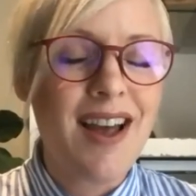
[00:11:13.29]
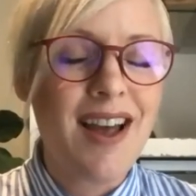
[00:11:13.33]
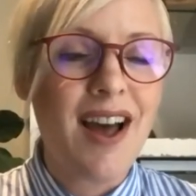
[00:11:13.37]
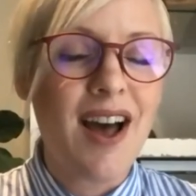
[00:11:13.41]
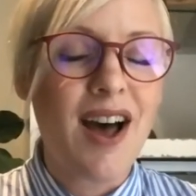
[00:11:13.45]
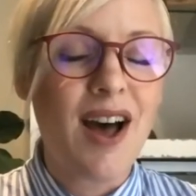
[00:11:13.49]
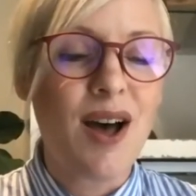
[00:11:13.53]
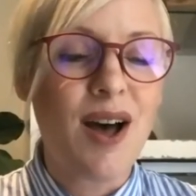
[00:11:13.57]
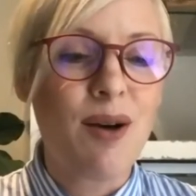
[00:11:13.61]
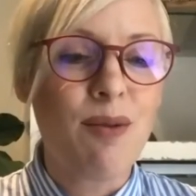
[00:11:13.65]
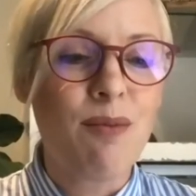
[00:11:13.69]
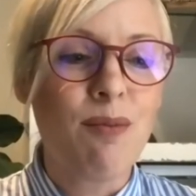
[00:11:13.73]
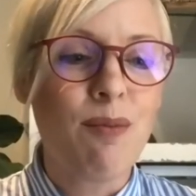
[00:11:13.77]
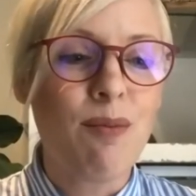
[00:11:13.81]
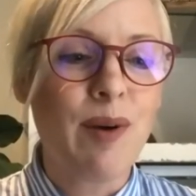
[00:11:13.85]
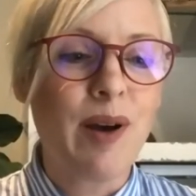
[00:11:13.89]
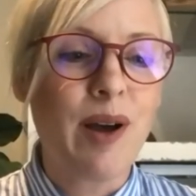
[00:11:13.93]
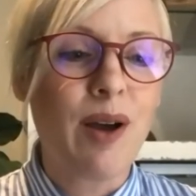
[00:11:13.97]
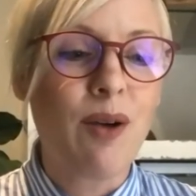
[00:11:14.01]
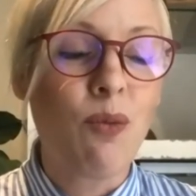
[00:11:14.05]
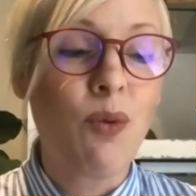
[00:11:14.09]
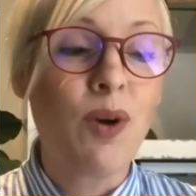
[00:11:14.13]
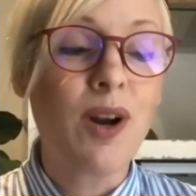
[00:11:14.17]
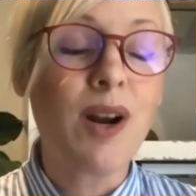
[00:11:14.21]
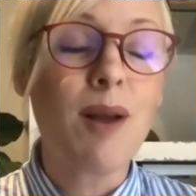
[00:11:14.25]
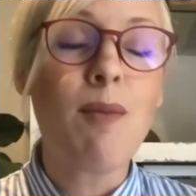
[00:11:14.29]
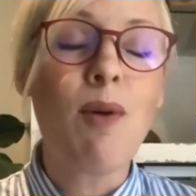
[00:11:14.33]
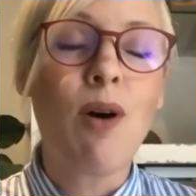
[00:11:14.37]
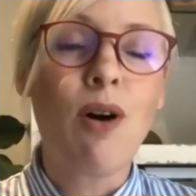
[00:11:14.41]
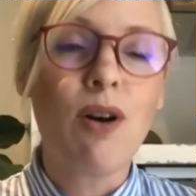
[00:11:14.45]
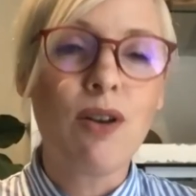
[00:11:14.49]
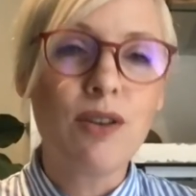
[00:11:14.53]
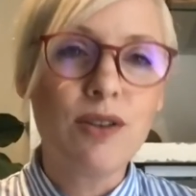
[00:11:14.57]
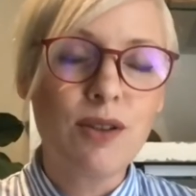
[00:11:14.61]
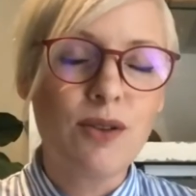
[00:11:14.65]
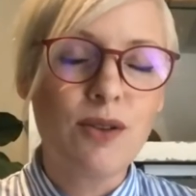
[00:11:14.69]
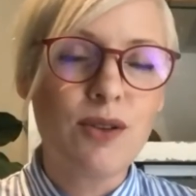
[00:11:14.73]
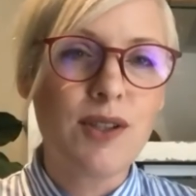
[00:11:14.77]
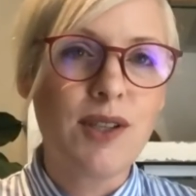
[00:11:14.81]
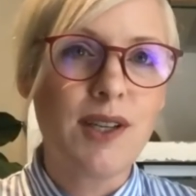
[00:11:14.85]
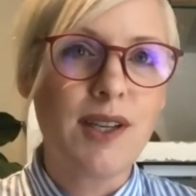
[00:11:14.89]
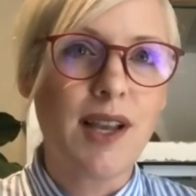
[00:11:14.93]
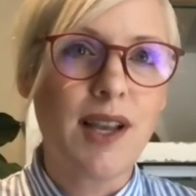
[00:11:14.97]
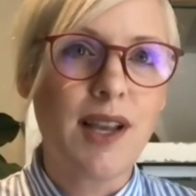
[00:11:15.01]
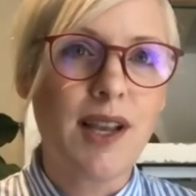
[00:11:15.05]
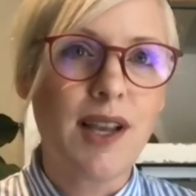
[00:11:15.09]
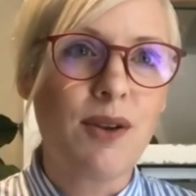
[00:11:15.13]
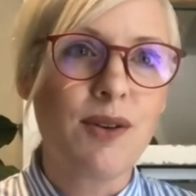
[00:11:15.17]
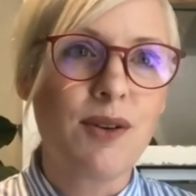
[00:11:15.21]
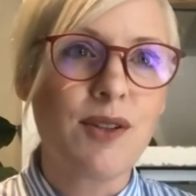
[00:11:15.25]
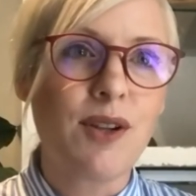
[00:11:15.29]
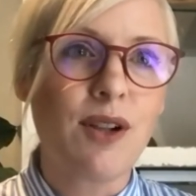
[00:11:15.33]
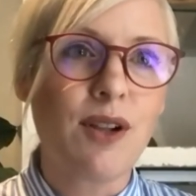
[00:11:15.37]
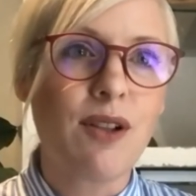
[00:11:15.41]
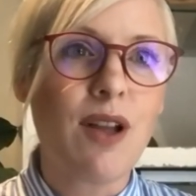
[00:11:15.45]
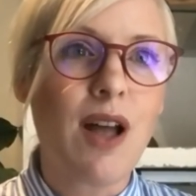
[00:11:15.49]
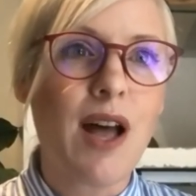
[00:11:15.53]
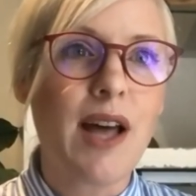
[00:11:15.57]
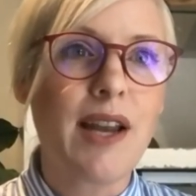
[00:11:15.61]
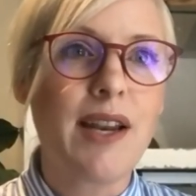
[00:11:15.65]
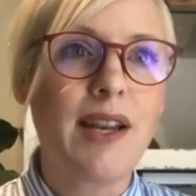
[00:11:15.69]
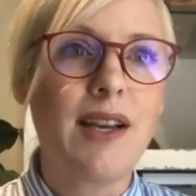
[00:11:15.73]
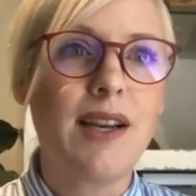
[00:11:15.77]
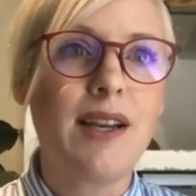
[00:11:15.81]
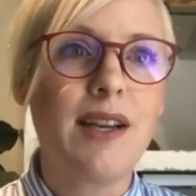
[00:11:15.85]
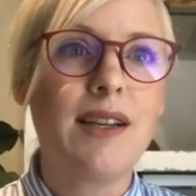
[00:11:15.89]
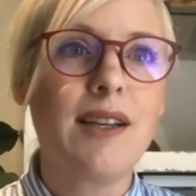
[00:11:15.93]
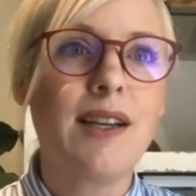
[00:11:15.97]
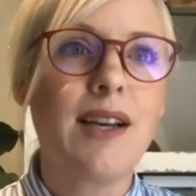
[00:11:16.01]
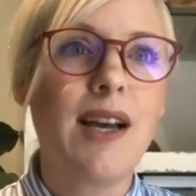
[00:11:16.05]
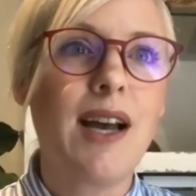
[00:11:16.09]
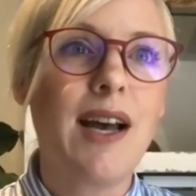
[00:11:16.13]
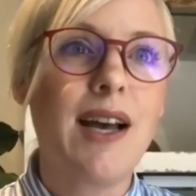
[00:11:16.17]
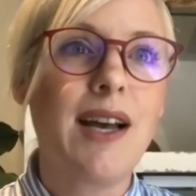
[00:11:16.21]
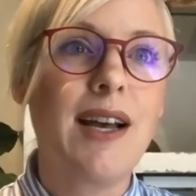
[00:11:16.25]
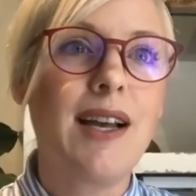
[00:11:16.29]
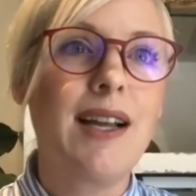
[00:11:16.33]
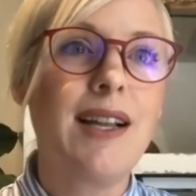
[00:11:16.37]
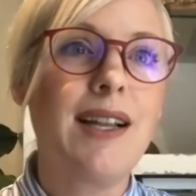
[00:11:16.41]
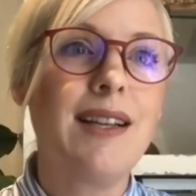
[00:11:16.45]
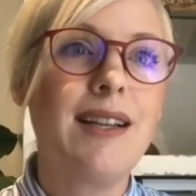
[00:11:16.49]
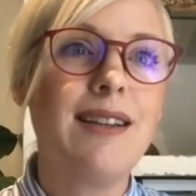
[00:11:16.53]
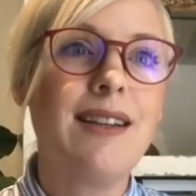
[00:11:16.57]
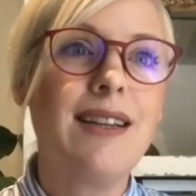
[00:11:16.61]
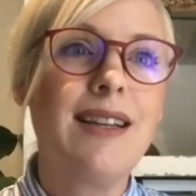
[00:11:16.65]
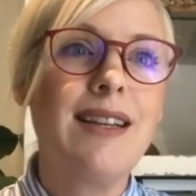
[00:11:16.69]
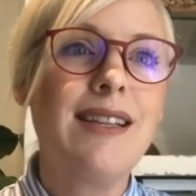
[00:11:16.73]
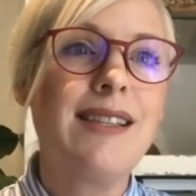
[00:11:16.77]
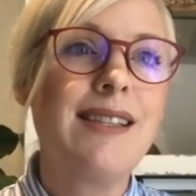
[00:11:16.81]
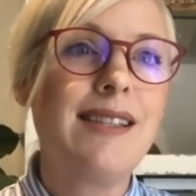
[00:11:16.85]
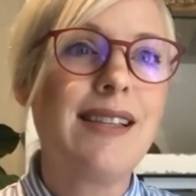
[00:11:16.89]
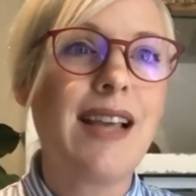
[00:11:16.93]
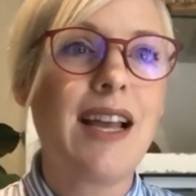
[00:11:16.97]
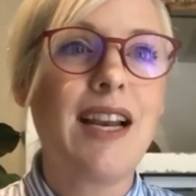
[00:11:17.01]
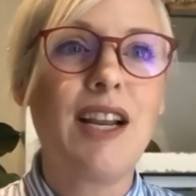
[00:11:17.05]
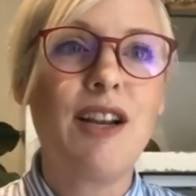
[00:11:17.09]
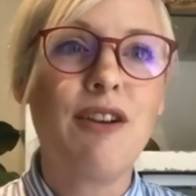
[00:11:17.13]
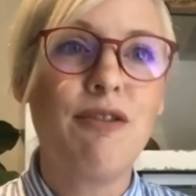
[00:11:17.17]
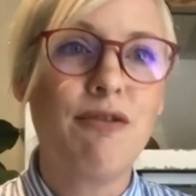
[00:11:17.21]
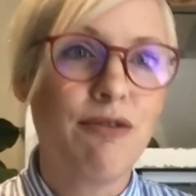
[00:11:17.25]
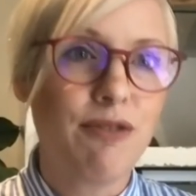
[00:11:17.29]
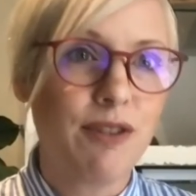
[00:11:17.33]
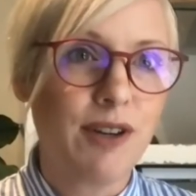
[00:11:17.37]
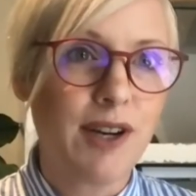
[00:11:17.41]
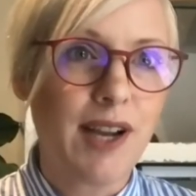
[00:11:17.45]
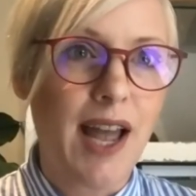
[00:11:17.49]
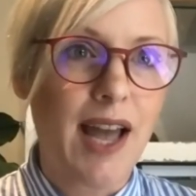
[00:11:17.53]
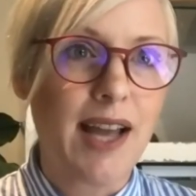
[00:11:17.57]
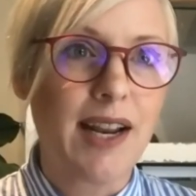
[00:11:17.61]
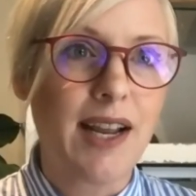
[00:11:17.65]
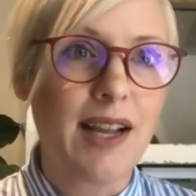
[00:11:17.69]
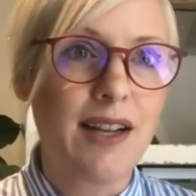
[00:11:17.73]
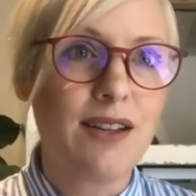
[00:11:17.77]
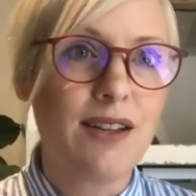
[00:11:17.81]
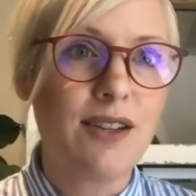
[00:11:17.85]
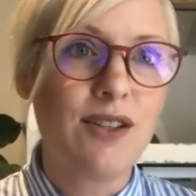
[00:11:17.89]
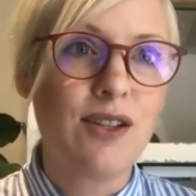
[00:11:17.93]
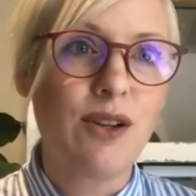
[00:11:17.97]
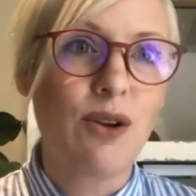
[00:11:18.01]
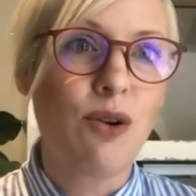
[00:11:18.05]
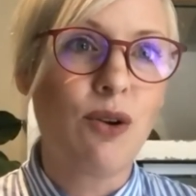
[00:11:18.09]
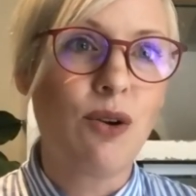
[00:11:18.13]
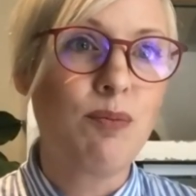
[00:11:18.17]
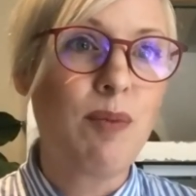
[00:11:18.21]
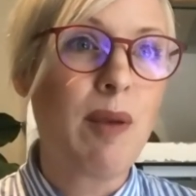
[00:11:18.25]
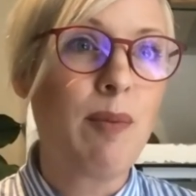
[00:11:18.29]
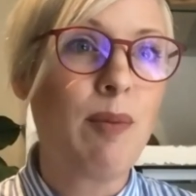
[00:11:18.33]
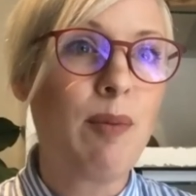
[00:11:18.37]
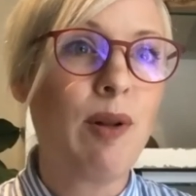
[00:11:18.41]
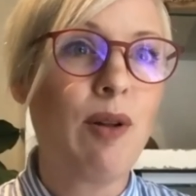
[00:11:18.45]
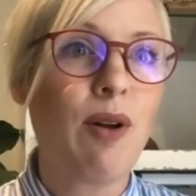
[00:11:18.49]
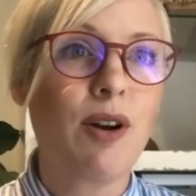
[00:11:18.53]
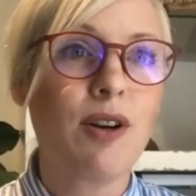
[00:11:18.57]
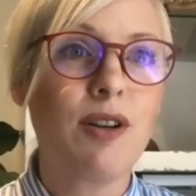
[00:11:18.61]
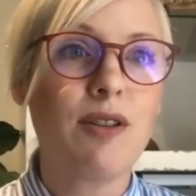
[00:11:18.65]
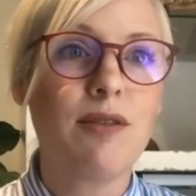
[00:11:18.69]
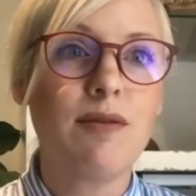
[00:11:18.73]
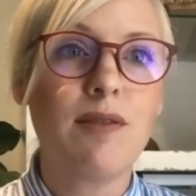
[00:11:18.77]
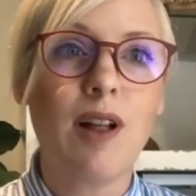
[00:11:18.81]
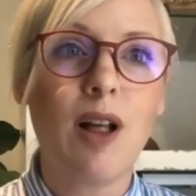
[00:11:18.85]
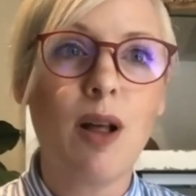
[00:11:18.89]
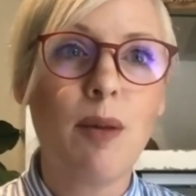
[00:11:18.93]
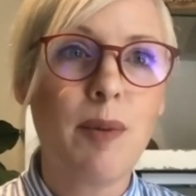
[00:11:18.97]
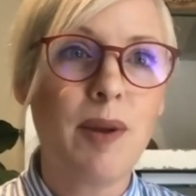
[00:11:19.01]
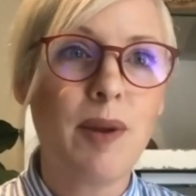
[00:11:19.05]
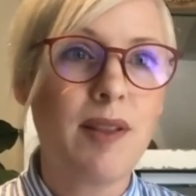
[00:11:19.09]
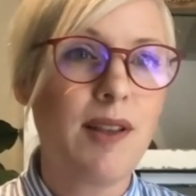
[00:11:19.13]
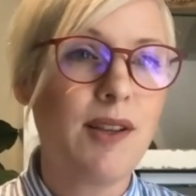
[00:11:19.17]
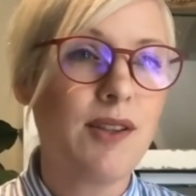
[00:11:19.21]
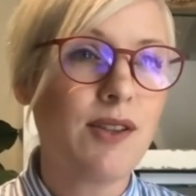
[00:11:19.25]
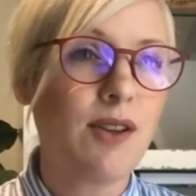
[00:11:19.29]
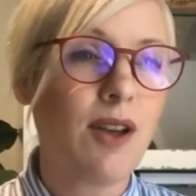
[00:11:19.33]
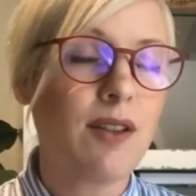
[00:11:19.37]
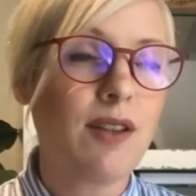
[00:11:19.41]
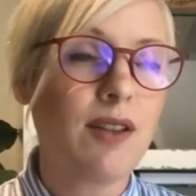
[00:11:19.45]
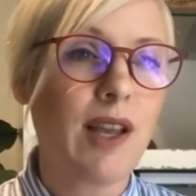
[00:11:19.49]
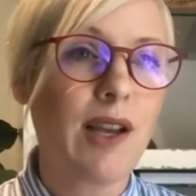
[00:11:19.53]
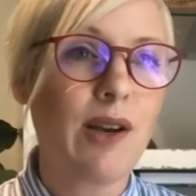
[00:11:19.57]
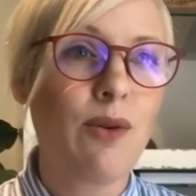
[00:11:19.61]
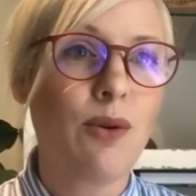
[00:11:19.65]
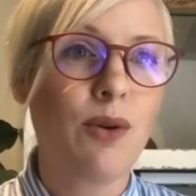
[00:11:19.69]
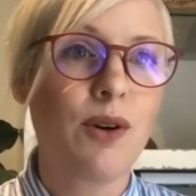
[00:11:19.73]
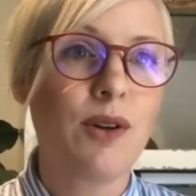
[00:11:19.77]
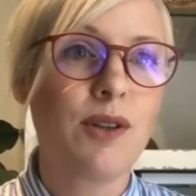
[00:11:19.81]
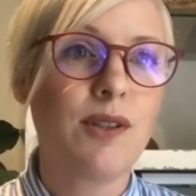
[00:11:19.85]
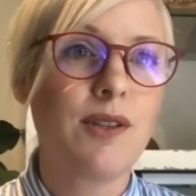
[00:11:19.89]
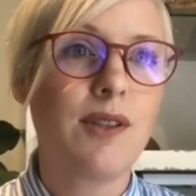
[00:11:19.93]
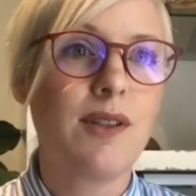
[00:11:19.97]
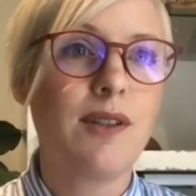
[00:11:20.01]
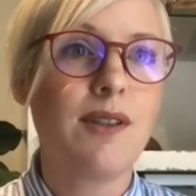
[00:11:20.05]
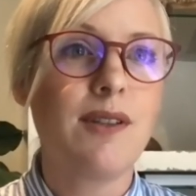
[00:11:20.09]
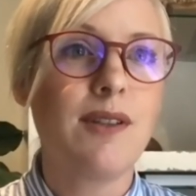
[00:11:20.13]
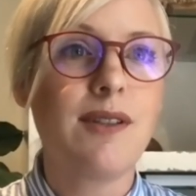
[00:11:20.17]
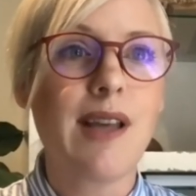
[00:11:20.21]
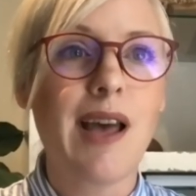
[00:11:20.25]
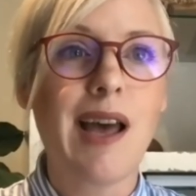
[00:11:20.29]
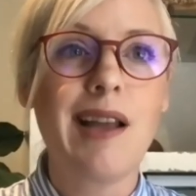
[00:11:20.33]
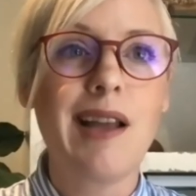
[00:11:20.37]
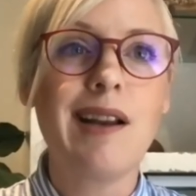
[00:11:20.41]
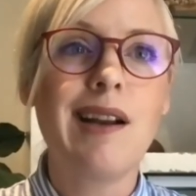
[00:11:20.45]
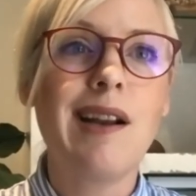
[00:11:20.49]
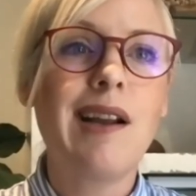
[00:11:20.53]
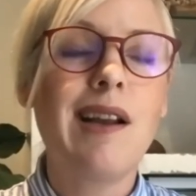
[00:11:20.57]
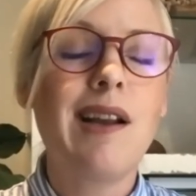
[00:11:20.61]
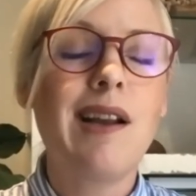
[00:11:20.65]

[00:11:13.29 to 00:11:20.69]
But what I'm also seeing out there is a lot of set it and forget it. So people are developing these online courses that,